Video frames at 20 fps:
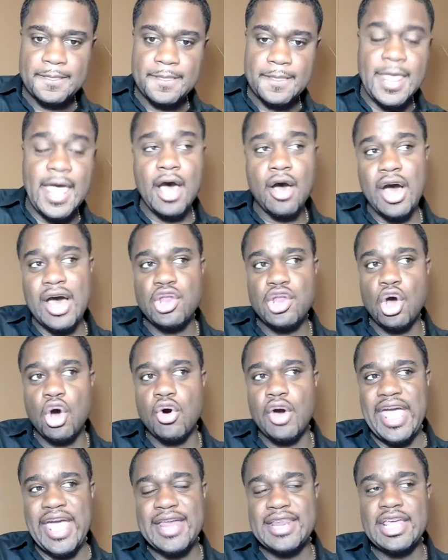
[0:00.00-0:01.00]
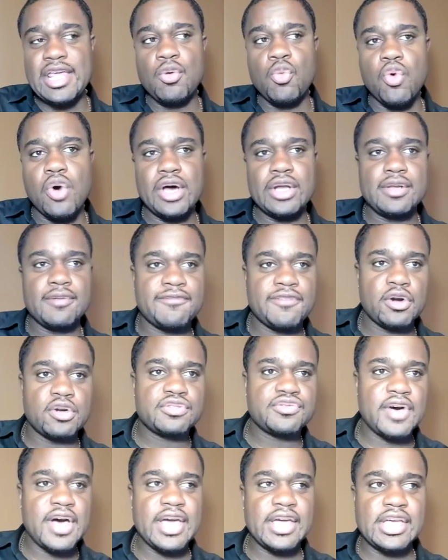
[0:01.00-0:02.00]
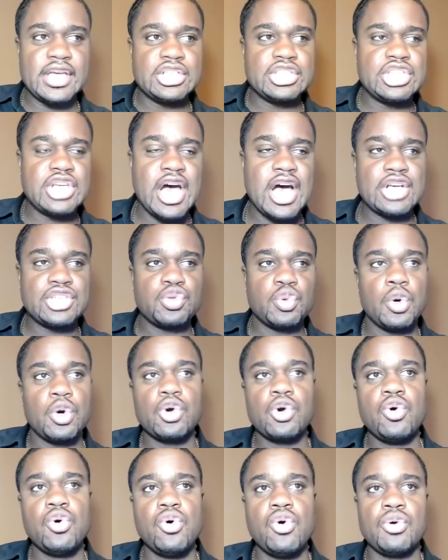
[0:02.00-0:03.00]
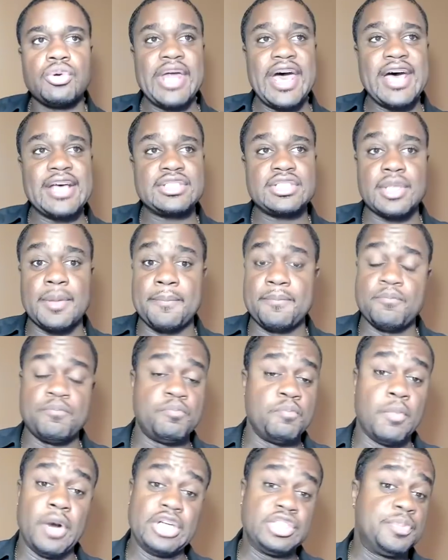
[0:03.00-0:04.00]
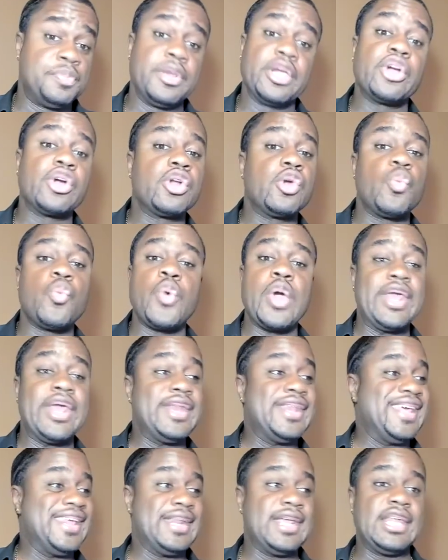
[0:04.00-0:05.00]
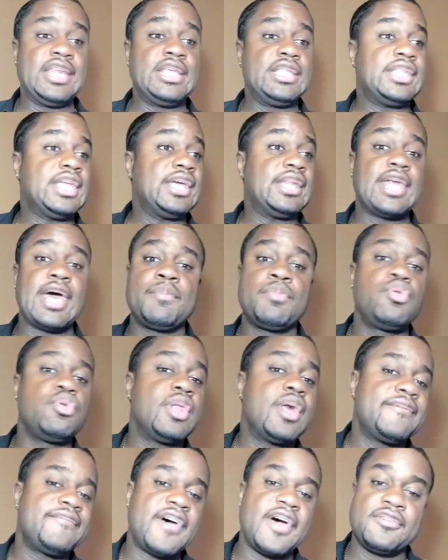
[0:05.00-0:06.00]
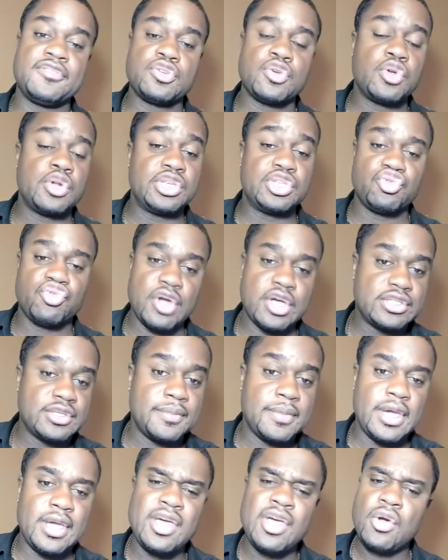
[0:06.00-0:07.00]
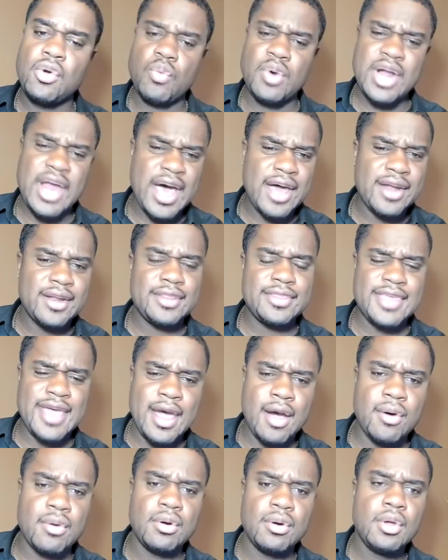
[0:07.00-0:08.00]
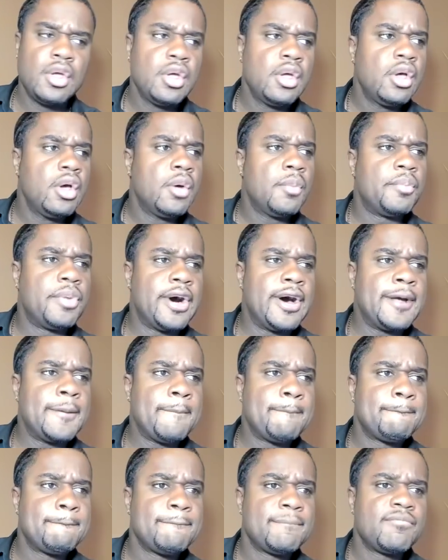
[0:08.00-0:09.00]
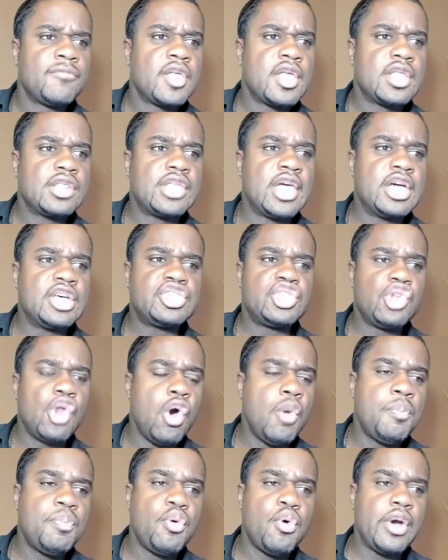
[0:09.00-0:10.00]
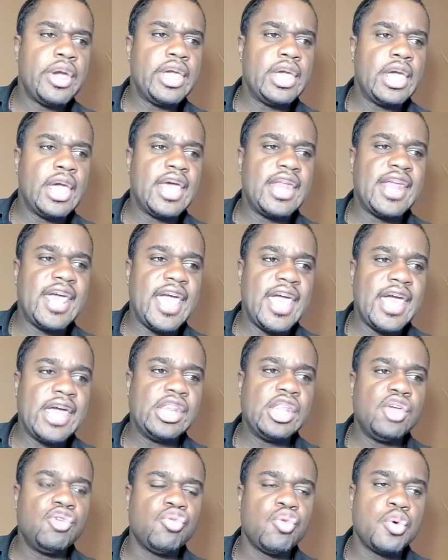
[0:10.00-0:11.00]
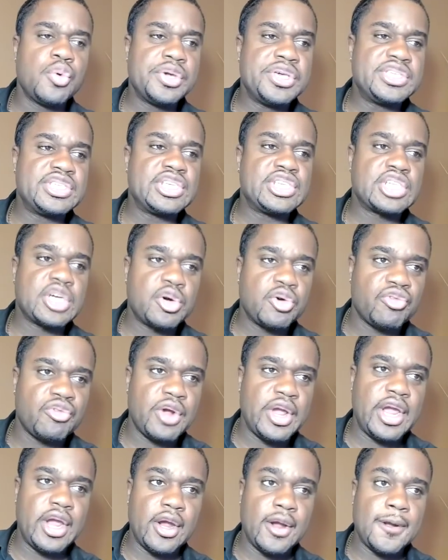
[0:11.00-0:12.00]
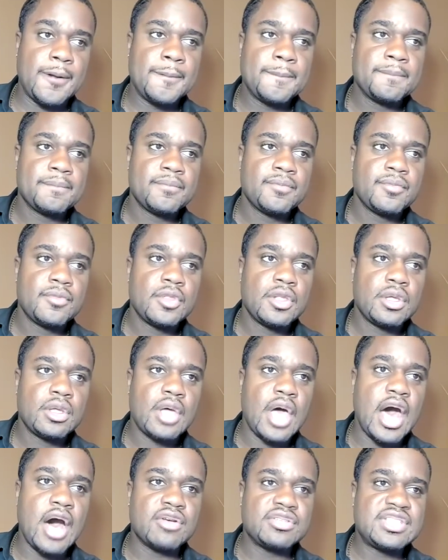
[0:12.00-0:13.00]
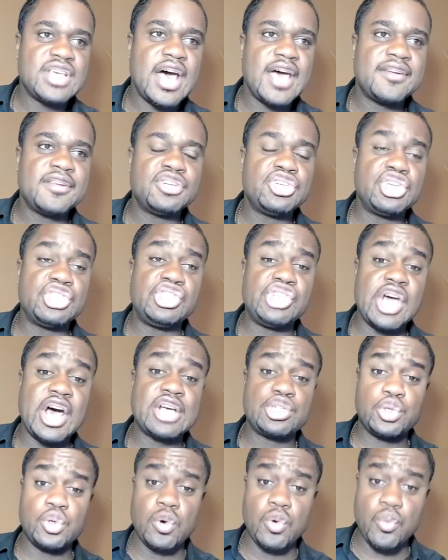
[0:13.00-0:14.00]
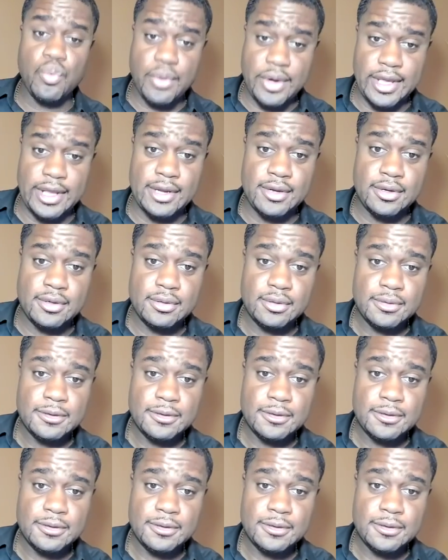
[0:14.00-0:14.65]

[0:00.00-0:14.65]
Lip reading: Now, I know Andy won the first fight against Joshua. Cool, that's a much bigger than win than anything that Pulev has on his resume. Without a doubt. But there's no point in Andy Ruiz's career, outside of the Joshua win,